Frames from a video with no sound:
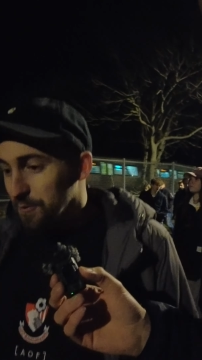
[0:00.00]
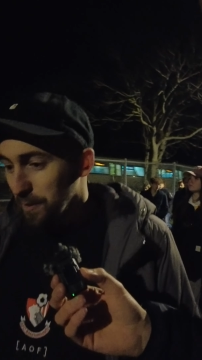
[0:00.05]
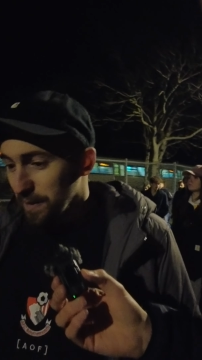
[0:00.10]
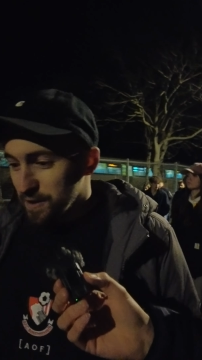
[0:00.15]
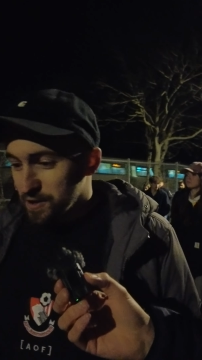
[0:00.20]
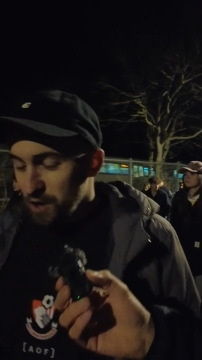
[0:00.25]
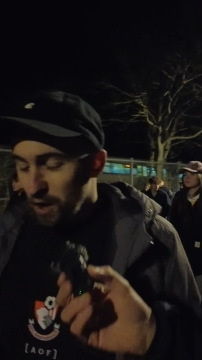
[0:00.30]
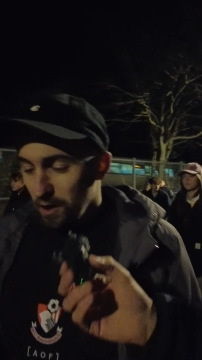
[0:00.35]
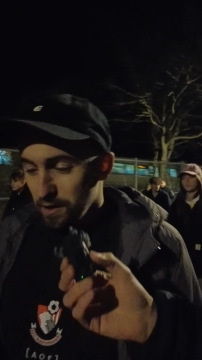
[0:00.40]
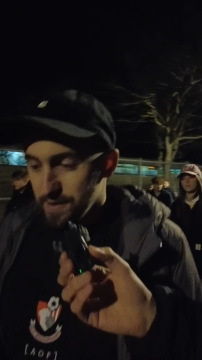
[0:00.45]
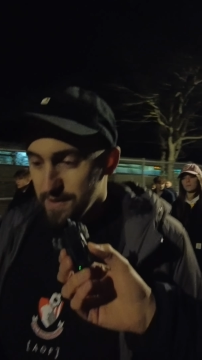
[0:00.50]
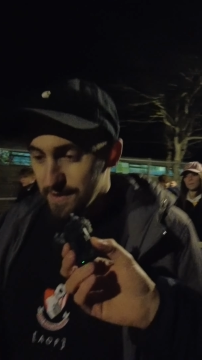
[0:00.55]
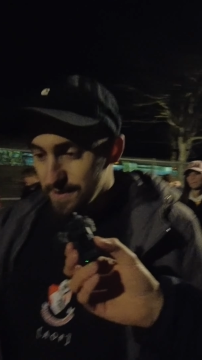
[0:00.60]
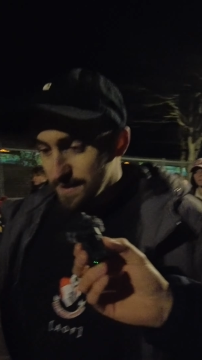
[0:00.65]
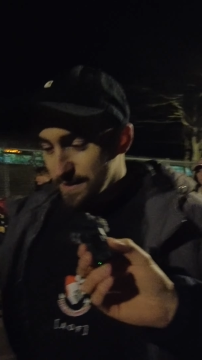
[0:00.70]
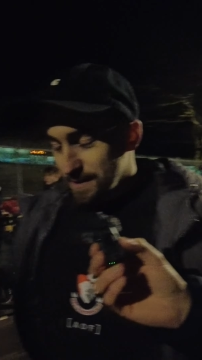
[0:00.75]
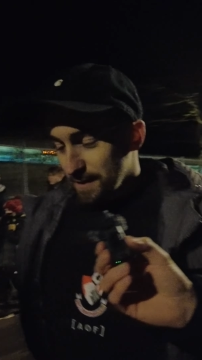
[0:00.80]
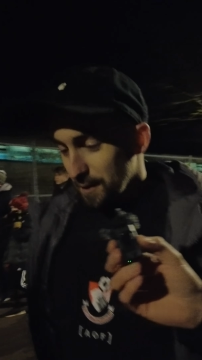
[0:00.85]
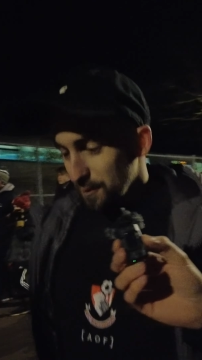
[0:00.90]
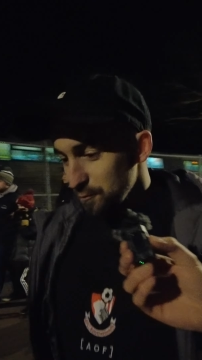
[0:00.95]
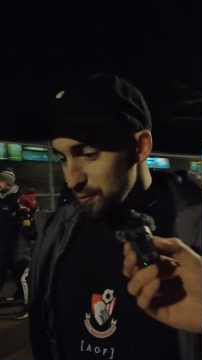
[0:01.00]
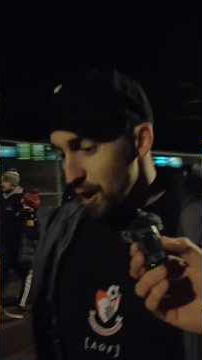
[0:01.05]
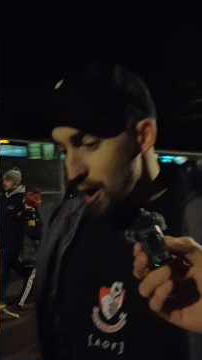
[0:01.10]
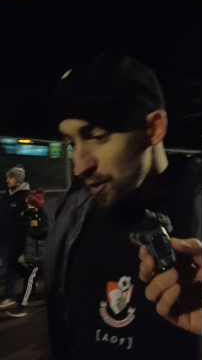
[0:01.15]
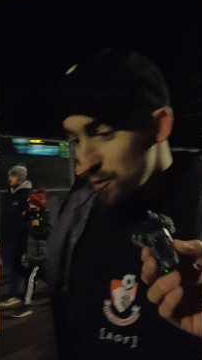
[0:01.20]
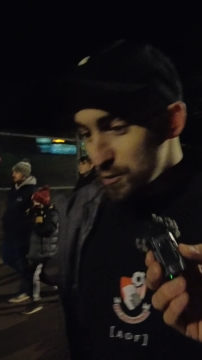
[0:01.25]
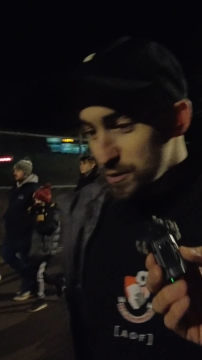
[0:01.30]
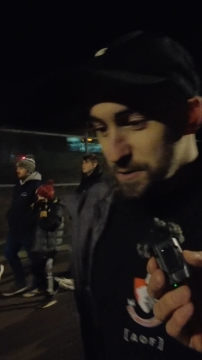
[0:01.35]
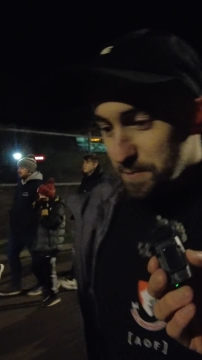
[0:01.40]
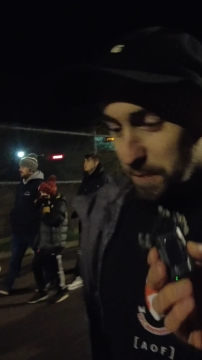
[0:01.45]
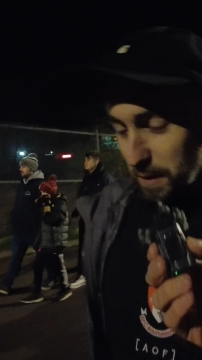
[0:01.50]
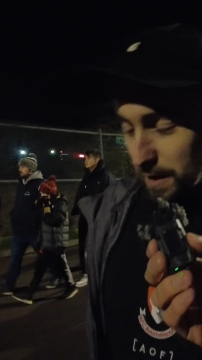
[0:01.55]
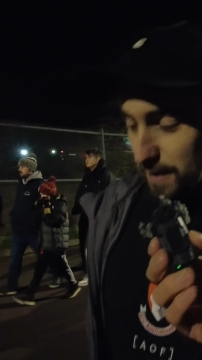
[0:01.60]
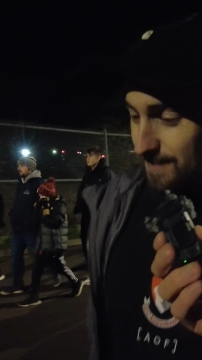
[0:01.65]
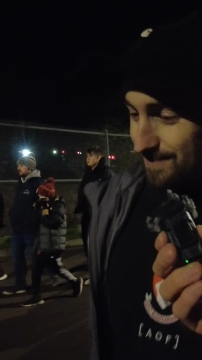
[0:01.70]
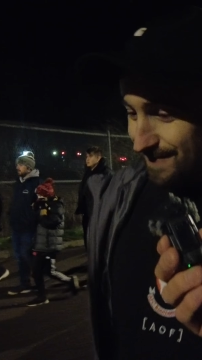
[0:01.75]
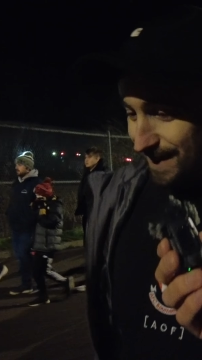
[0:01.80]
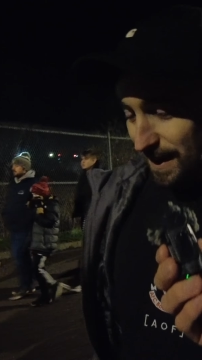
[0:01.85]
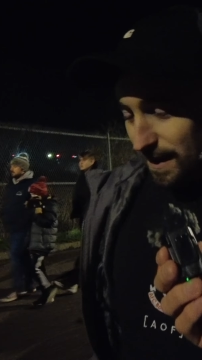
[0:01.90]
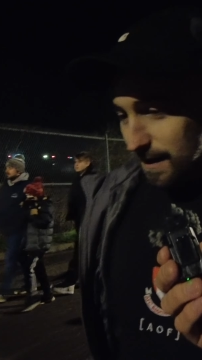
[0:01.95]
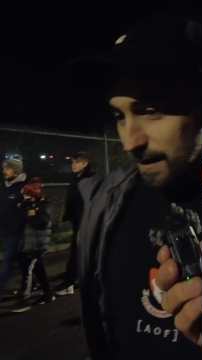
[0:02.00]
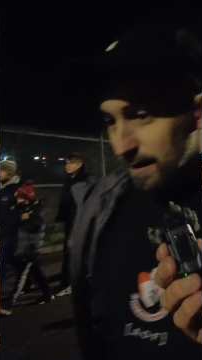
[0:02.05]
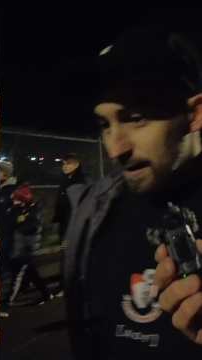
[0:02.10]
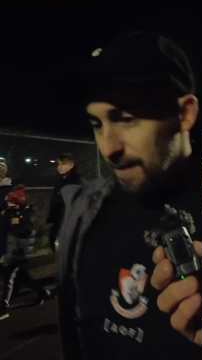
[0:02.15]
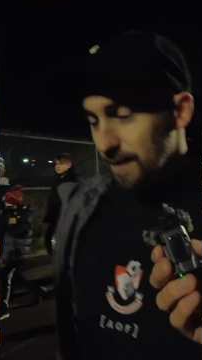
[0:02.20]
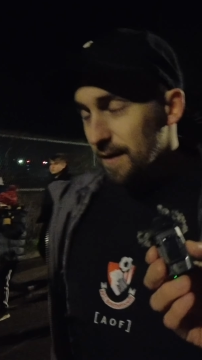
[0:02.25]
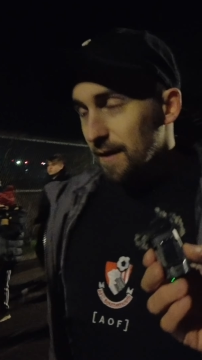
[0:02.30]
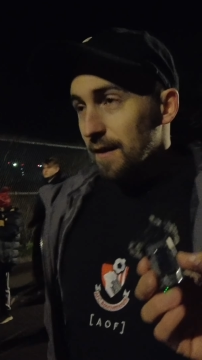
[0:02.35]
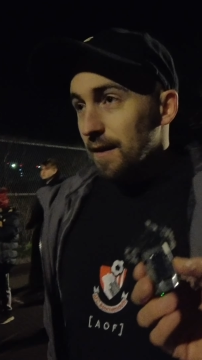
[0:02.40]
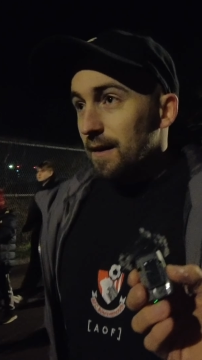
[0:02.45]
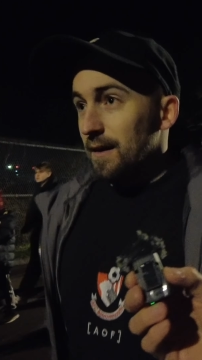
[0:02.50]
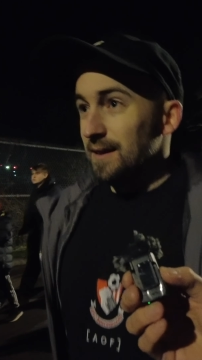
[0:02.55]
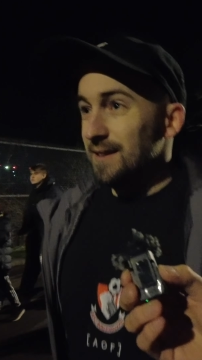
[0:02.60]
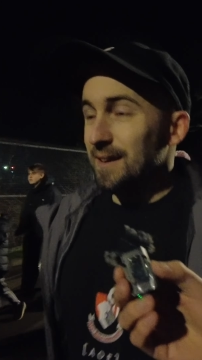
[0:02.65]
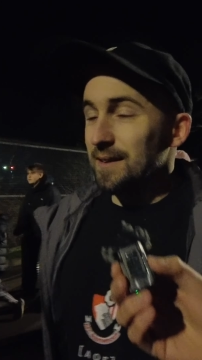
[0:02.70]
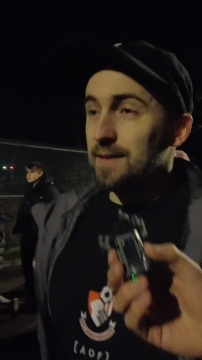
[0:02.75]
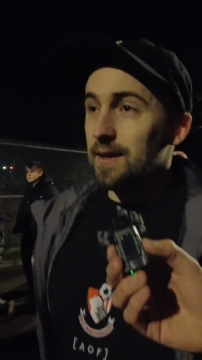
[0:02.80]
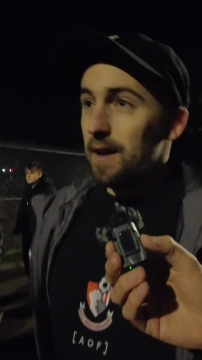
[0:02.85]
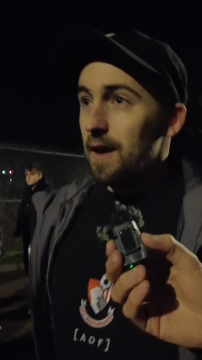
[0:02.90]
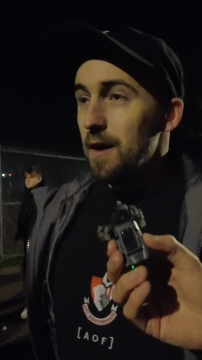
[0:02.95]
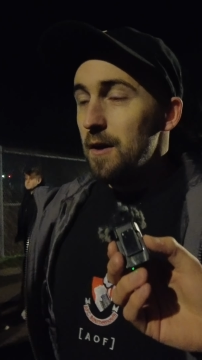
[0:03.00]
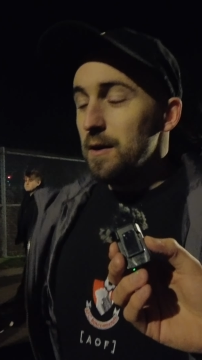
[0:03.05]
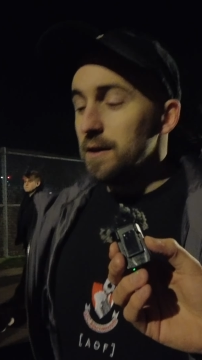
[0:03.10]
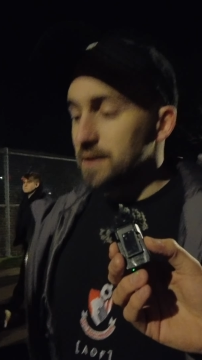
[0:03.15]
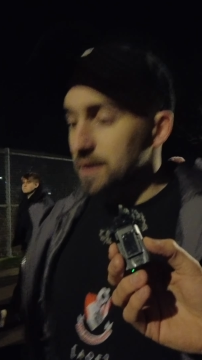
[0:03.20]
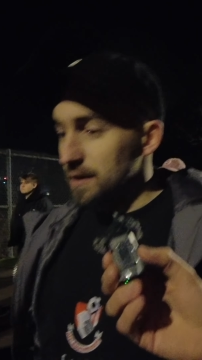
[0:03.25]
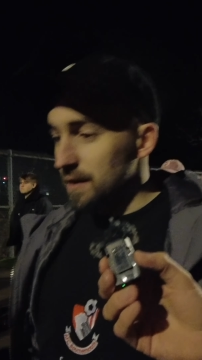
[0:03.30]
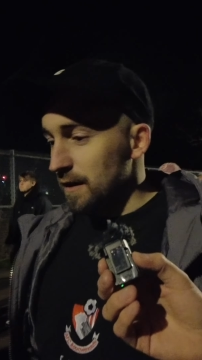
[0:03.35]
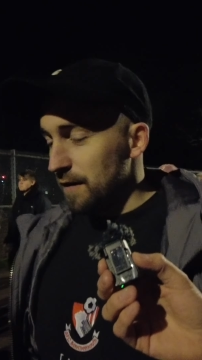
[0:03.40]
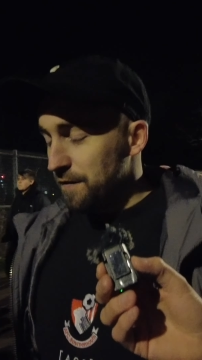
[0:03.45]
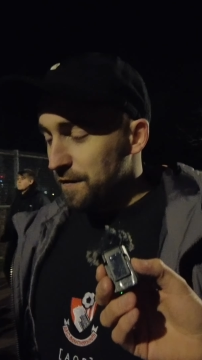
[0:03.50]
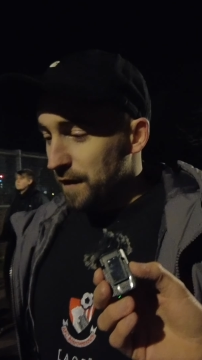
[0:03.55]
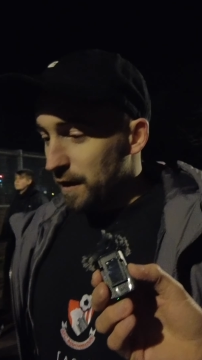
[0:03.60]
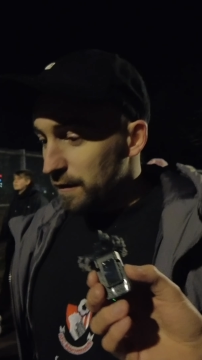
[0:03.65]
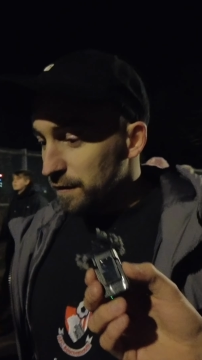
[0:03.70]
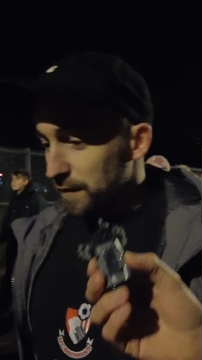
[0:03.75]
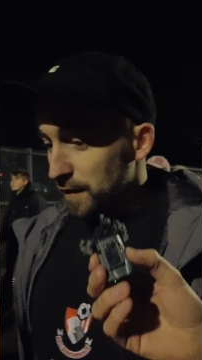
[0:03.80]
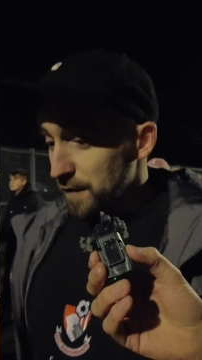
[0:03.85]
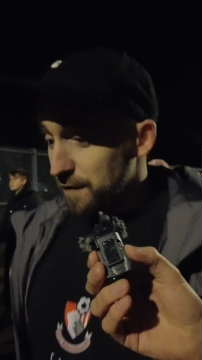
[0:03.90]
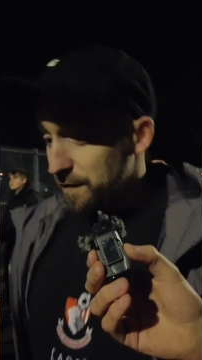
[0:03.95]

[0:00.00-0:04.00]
when the chances arose, but I don't know. I